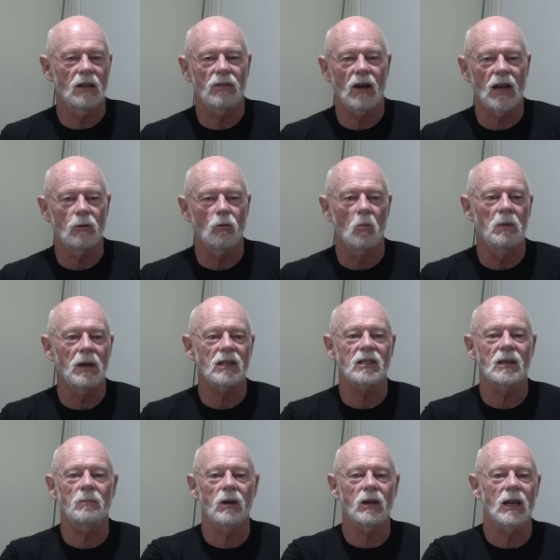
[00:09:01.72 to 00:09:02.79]
FAA will pick
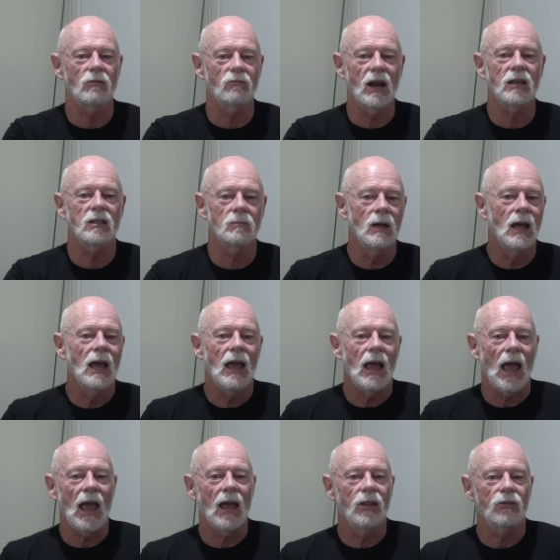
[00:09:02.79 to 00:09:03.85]
somebody at random
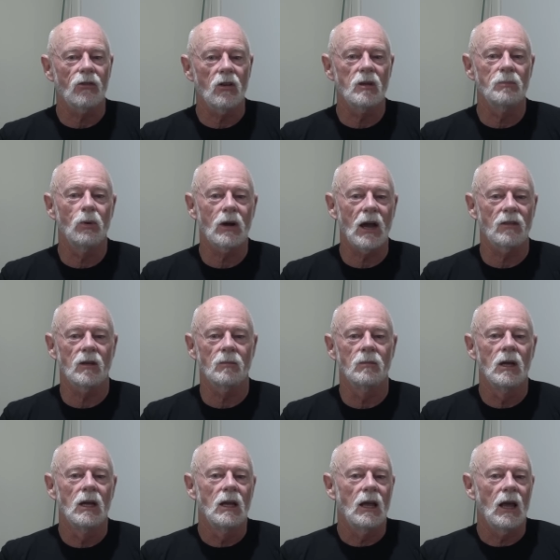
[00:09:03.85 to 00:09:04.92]
and throw the book at
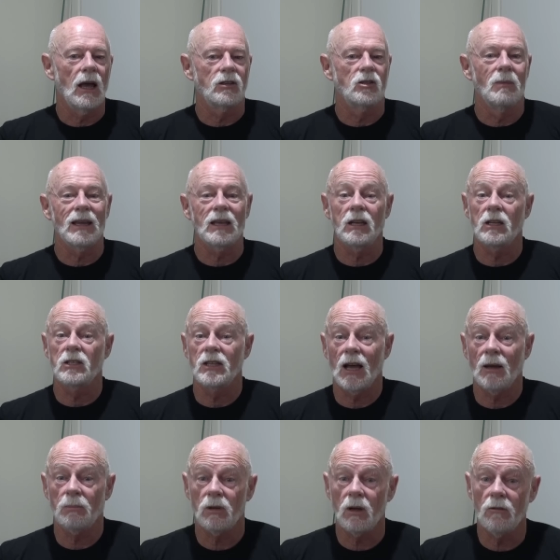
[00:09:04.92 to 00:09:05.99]
them to make an
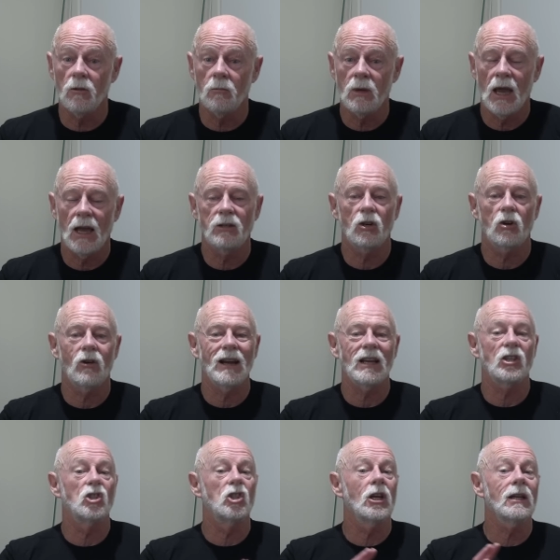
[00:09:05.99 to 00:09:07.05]
example of them and to create
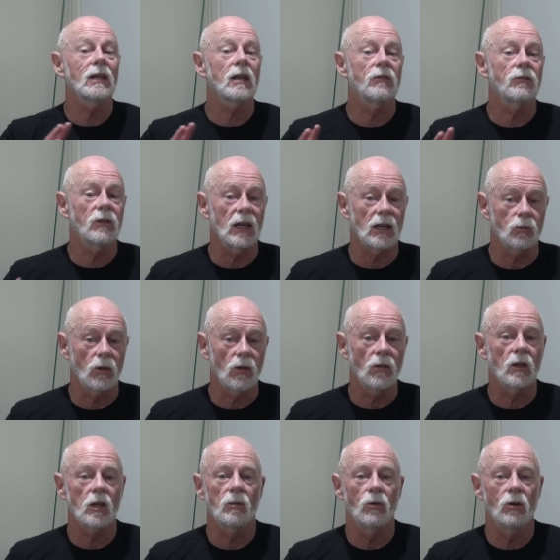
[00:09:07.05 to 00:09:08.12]
a chilling effect
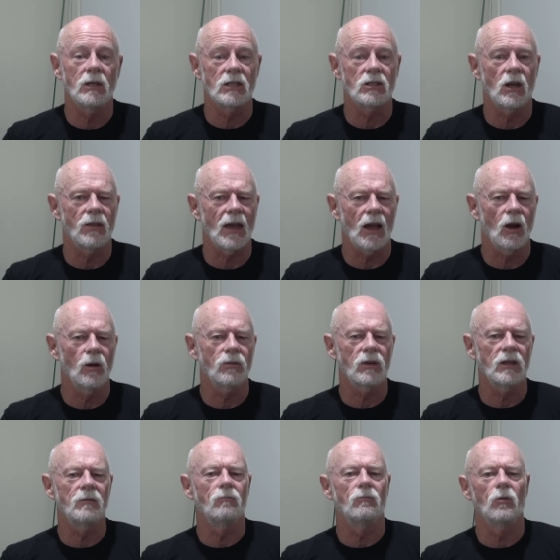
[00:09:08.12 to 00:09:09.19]
within the community. So they
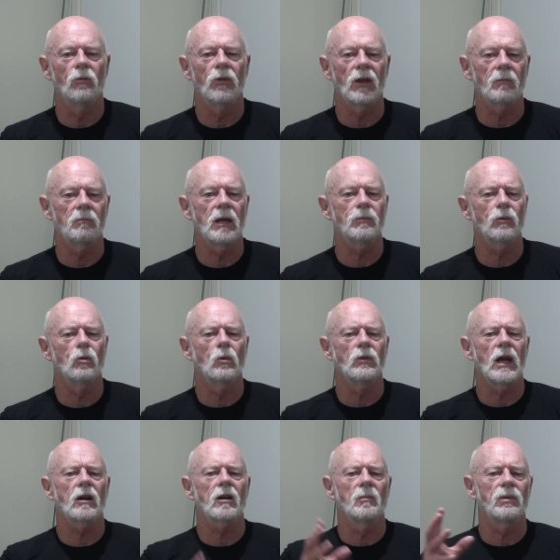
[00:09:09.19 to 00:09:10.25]
hopefully will think people will
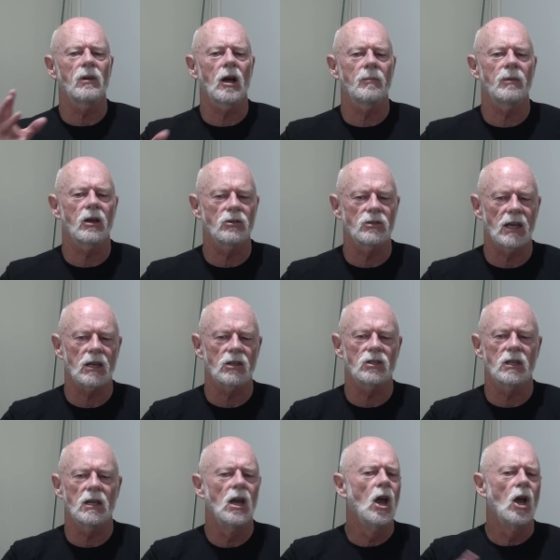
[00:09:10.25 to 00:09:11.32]
now comply because they can
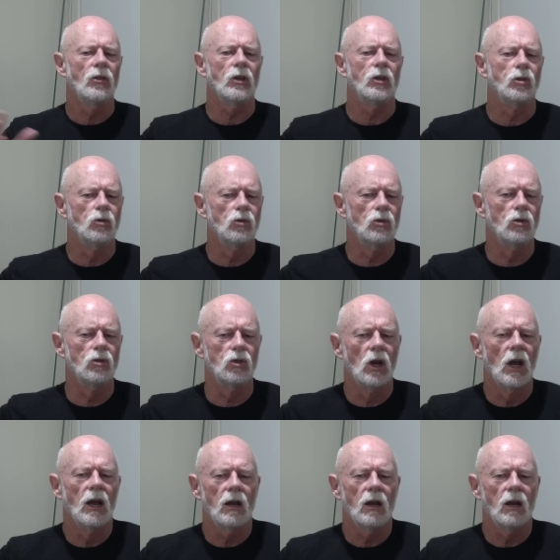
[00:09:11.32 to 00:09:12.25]
see the huge